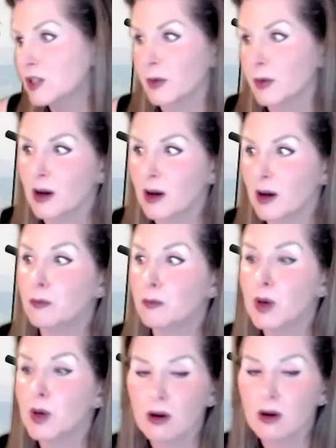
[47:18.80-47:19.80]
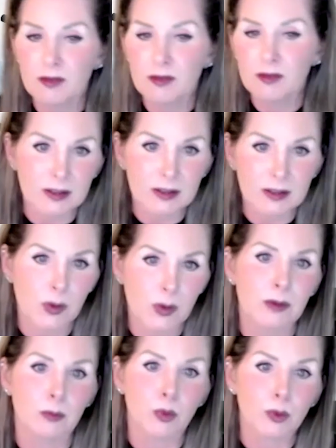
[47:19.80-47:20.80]
moving above that, then we
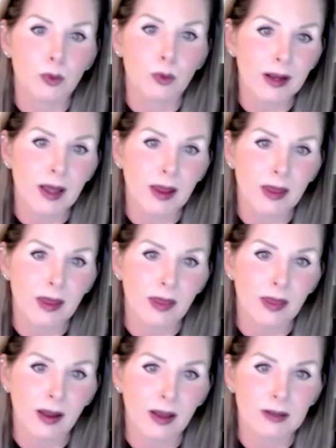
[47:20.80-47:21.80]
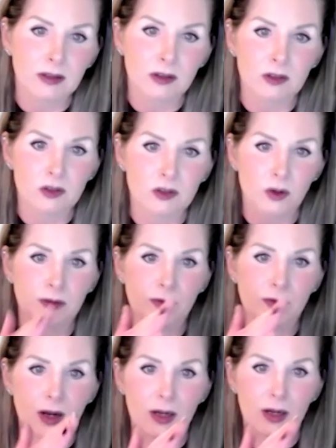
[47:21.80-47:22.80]
break that sort of
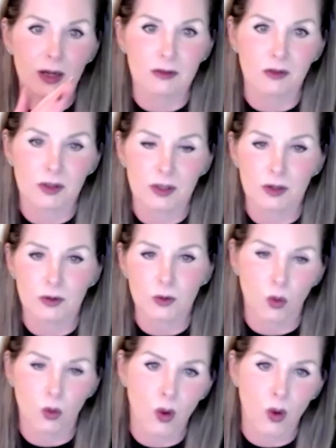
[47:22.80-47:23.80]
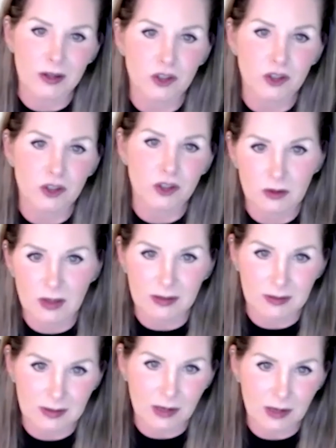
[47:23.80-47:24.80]
uh, you know wedge that
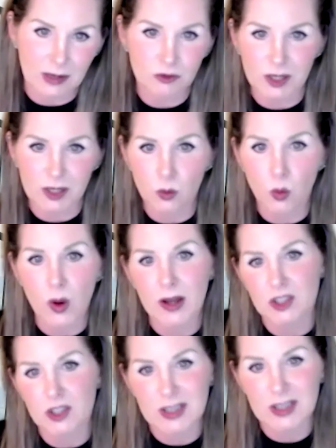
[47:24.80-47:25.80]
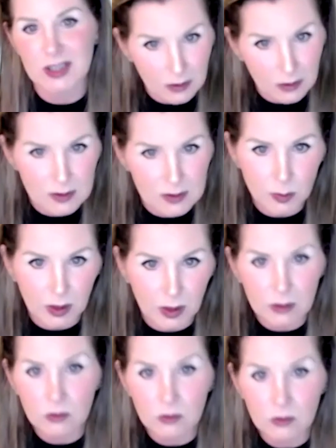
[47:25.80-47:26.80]
downtrend wedge, technically speaking.